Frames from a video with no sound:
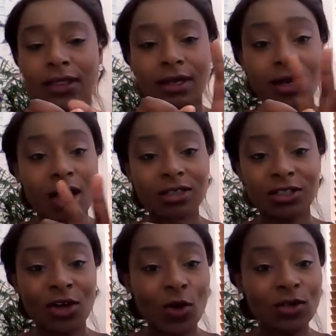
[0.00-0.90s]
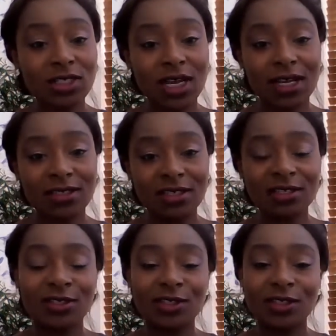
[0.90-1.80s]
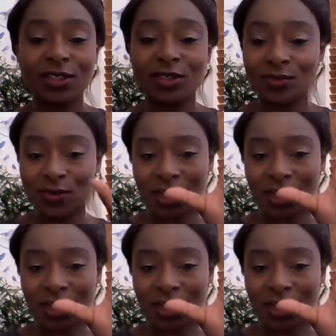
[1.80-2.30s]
the larger the hole sizes, the